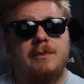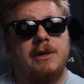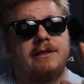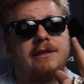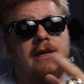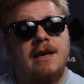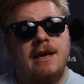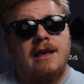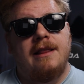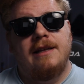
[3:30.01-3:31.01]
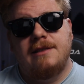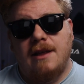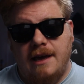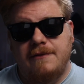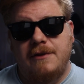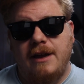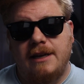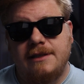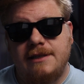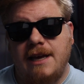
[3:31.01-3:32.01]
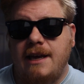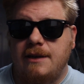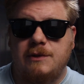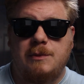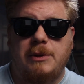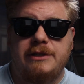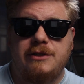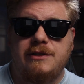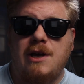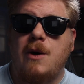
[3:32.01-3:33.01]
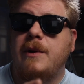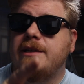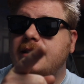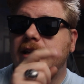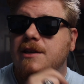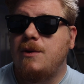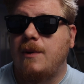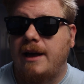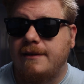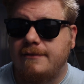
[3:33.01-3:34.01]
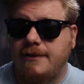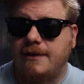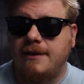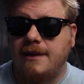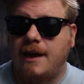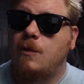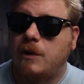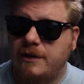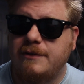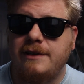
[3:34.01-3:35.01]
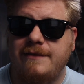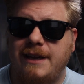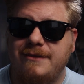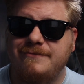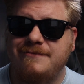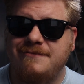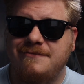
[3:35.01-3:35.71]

But that's all I had for you guys today. It was a pleasure as always, and you have a wonderful evening.